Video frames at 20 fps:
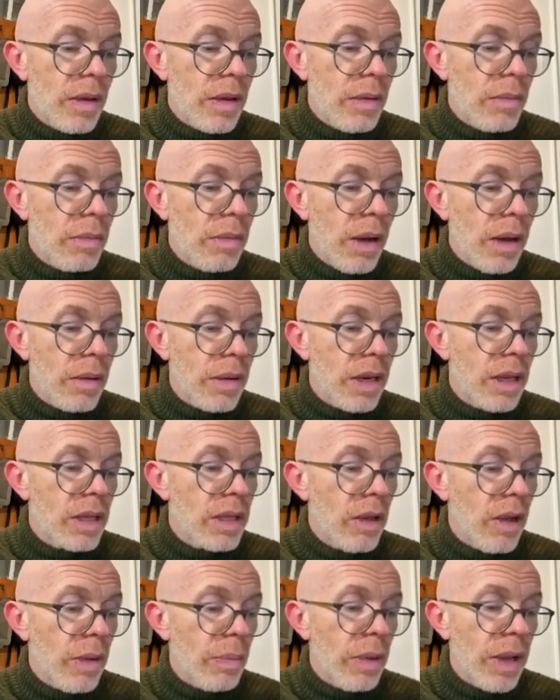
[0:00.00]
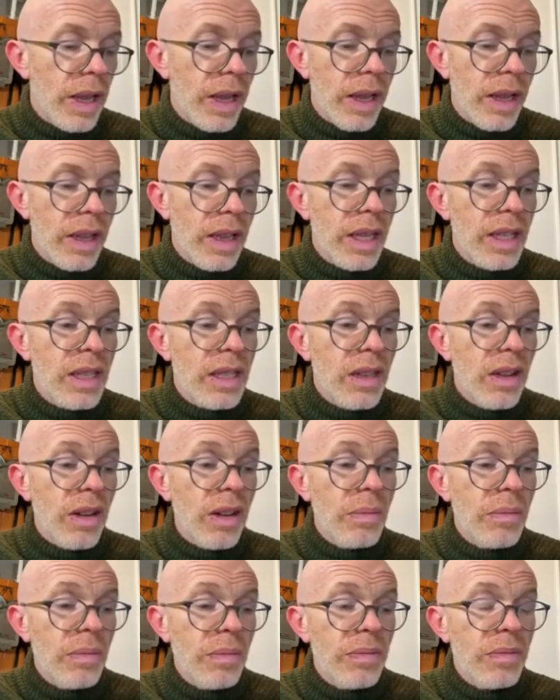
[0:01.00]
But I'm going to type it in this
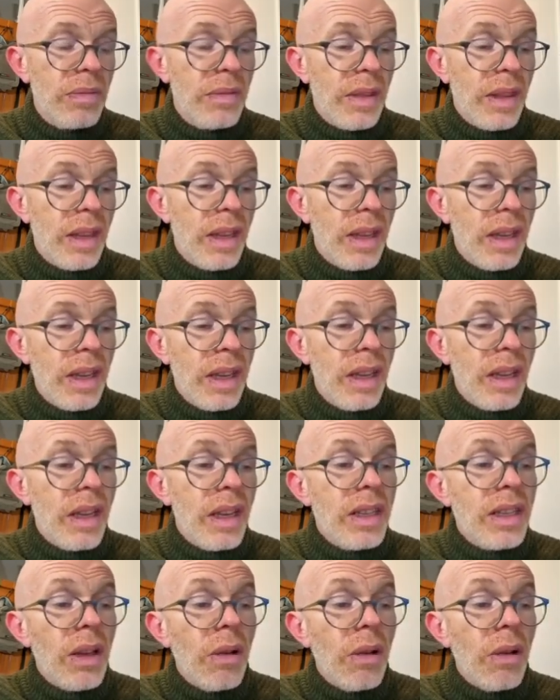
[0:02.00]
time. So